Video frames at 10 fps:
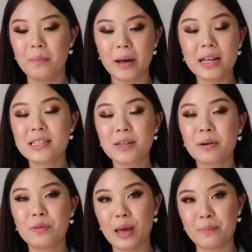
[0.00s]
But
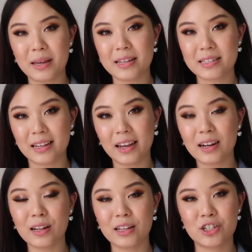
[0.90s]
with that being said,
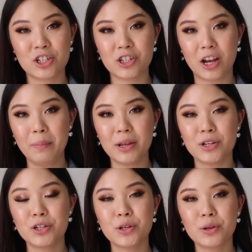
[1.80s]
let's just jump
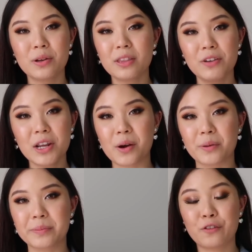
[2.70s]
into the
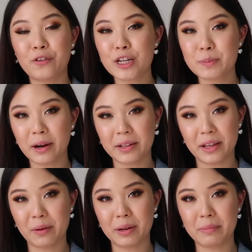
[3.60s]
video. So the first product
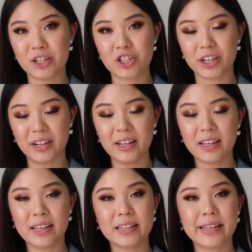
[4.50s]
that I want to mention
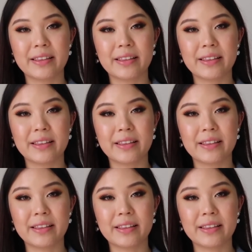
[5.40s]
is